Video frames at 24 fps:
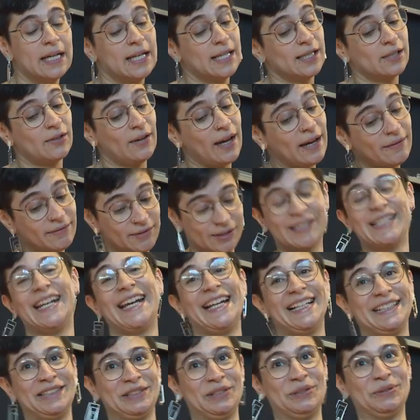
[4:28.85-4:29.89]
So I have to
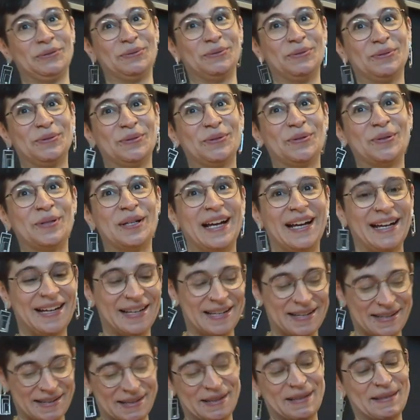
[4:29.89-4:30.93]
tell you
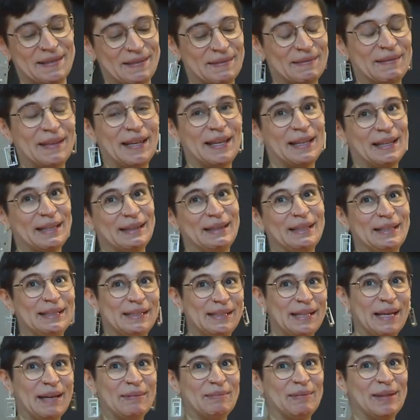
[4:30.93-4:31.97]
the, the
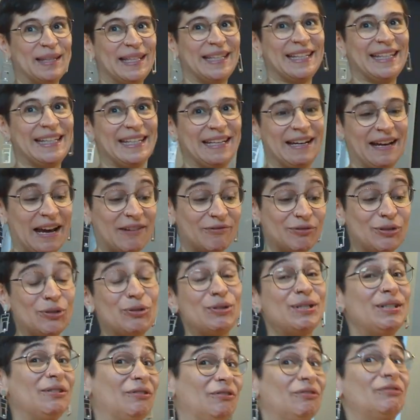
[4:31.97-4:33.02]
same thing here. I have to
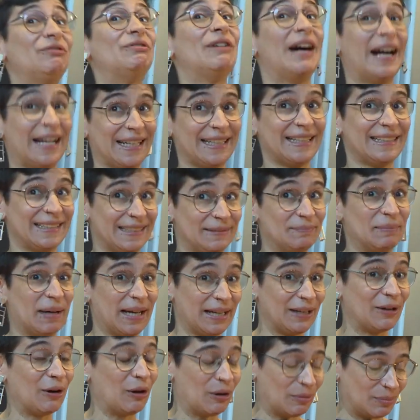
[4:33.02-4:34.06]
define
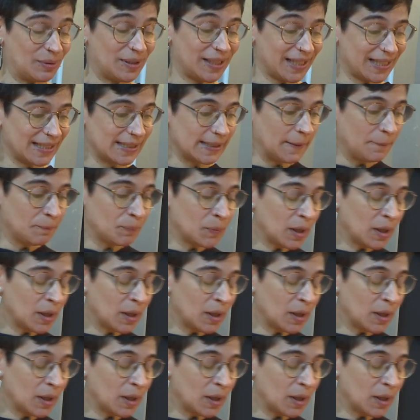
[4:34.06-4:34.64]
my objects.